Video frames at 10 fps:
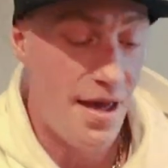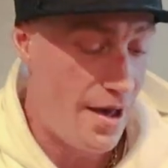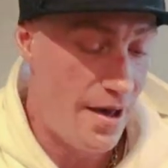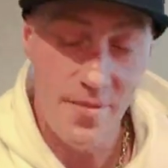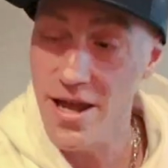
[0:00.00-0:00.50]

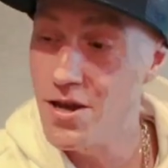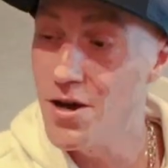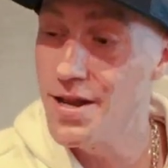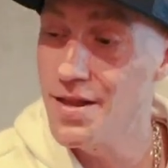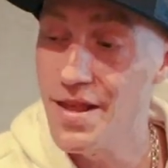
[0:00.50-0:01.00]
I
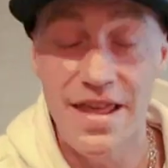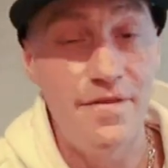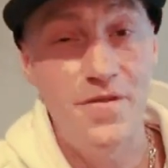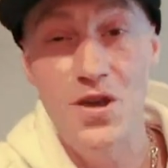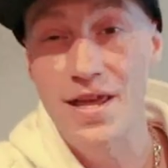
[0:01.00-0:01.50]
got,
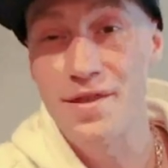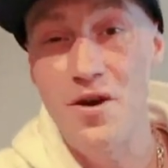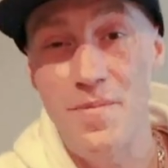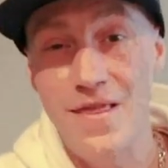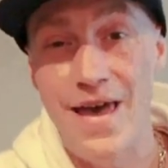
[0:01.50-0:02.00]
if you guys
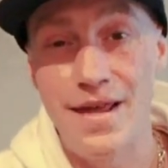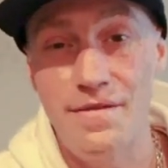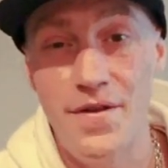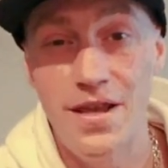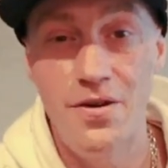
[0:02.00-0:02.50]
saw my
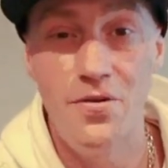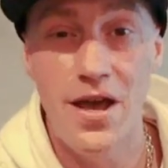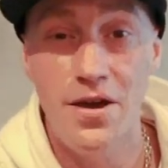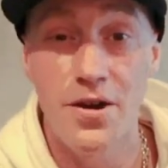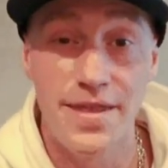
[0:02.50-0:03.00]
last video,
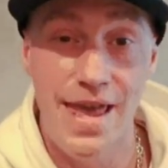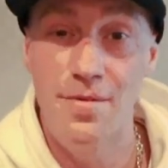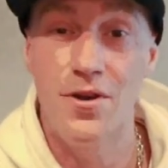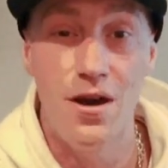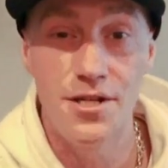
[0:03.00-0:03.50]
I got a
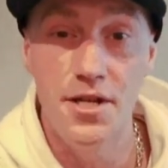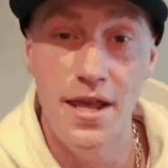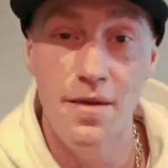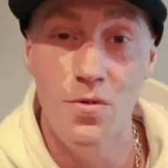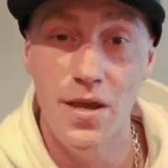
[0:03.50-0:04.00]
Tamagotchi
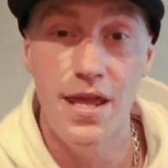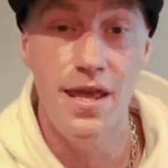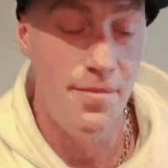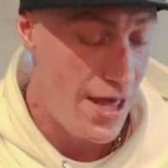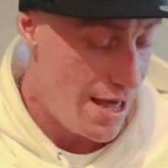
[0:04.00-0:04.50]
Game Boy
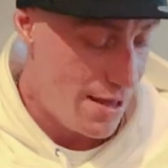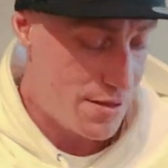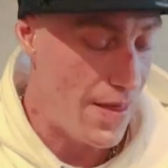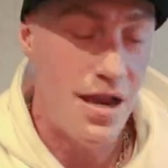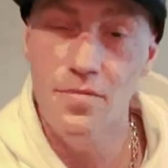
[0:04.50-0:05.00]
game,
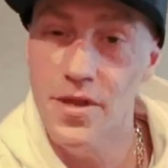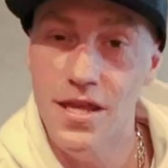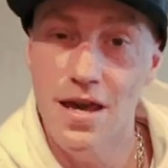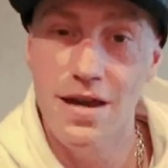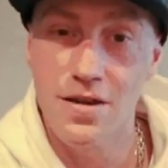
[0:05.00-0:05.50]
so that'll
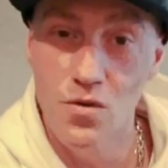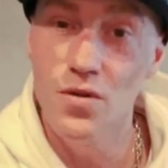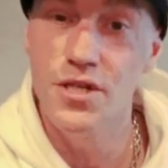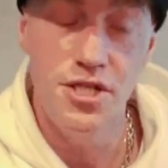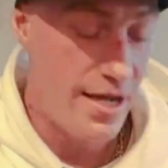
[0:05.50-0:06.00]
be
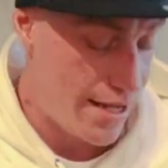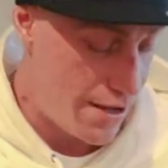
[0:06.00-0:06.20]
cool to check